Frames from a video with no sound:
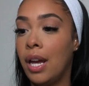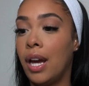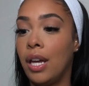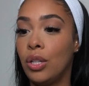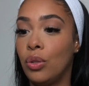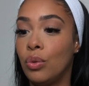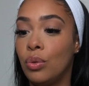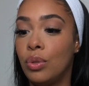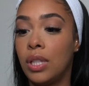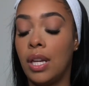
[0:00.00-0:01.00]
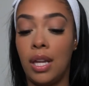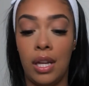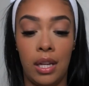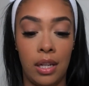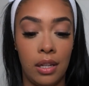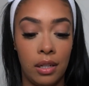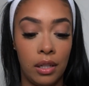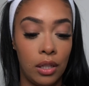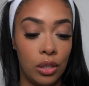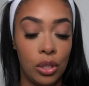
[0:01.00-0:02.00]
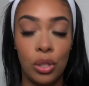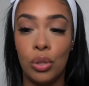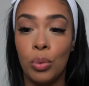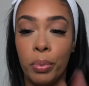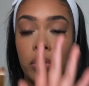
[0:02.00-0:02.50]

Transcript: I used a super